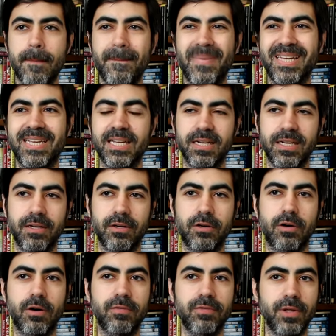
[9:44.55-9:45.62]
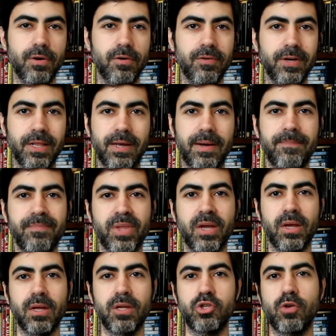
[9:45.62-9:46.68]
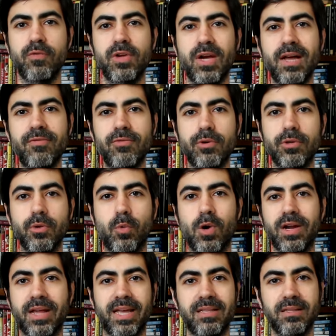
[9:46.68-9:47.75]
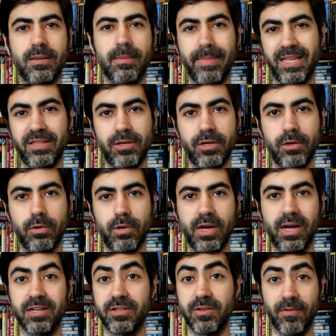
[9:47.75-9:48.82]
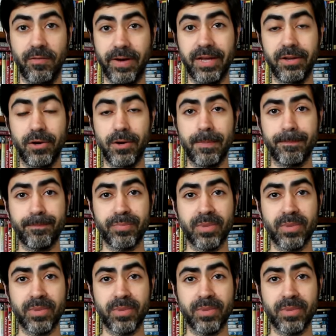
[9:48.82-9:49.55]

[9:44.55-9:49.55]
beginning of the novella. So if you have, on the one hand, Demetrio as the fighter,